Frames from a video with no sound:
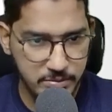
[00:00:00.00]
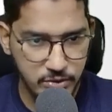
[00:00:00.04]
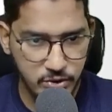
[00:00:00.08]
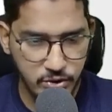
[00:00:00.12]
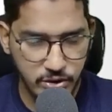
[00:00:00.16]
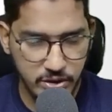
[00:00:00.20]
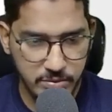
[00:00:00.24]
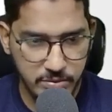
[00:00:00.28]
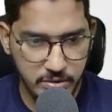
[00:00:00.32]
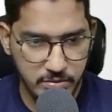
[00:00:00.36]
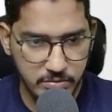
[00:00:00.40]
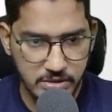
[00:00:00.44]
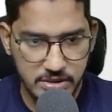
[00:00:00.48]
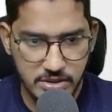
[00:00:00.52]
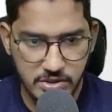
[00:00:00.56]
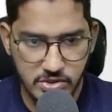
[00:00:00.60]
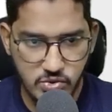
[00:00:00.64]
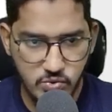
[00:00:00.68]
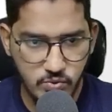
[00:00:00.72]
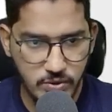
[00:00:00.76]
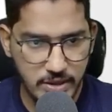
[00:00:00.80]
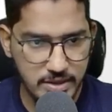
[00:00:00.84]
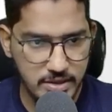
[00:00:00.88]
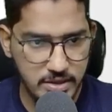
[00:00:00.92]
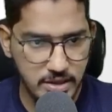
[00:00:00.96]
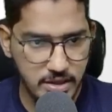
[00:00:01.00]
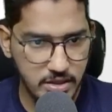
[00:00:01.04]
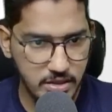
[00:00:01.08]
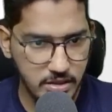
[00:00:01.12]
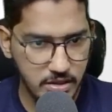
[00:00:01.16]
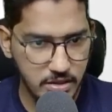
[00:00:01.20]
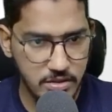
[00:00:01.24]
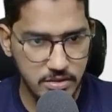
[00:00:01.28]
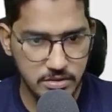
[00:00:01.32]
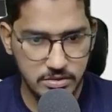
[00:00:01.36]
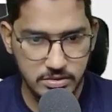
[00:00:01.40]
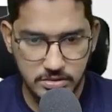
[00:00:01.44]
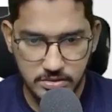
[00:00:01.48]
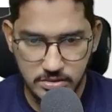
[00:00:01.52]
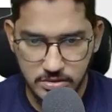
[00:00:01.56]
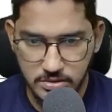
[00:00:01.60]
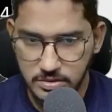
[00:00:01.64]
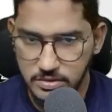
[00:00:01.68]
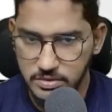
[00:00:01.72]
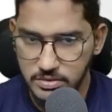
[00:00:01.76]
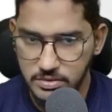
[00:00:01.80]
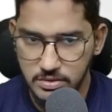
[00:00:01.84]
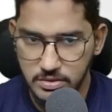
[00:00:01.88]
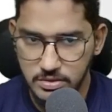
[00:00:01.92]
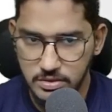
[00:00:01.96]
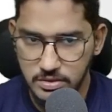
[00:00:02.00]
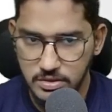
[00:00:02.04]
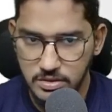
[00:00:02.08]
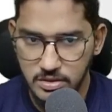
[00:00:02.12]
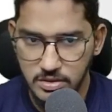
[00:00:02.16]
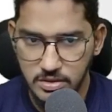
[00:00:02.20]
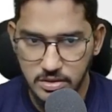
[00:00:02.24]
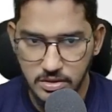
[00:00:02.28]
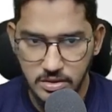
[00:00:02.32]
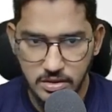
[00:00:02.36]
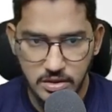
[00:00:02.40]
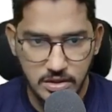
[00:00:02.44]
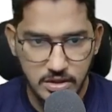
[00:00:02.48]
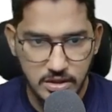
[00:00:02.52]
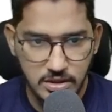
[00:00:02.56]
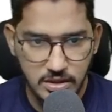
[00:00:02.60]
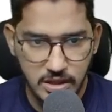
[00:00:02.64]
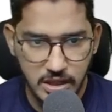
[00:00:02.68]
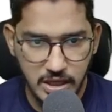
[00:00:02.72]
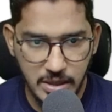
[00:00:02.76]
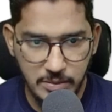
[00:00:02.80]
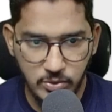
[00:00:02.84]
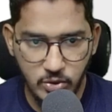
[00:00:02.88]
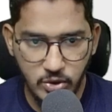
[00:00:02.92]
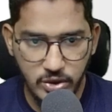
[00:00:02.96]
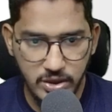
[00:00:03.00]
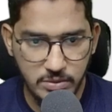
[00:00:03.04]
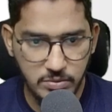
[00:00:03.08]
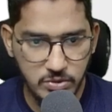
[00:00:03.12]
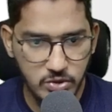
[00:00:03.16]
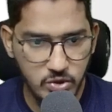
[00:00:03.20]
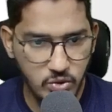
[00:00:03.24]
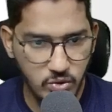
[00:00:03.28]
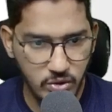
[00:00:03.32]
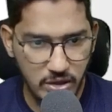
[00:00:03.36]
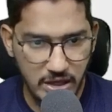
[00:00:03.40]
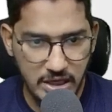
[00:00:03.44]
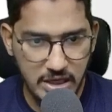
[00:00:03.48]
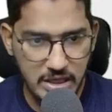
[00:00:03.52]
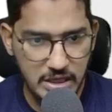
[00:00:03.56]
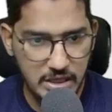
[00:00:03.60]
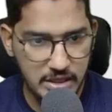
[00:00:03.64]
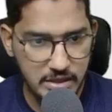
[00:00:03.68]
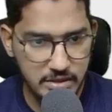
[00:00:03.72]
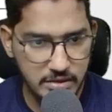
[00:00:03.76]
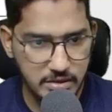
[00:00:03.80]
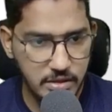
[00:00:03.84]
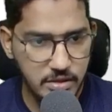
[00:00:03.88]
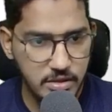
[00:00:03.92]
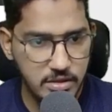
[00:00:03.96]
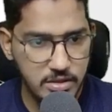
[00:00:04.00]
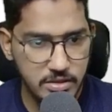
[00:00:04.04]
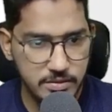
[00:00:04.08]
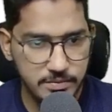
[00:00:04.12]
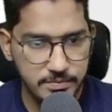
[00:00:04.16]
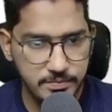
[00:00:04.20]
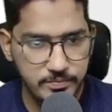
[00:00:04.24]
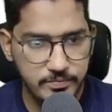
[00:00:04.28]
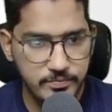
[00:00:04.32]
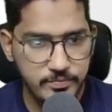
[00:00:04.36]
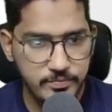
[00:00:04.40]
able to remember. Just one thing, I'm not able to recollect it.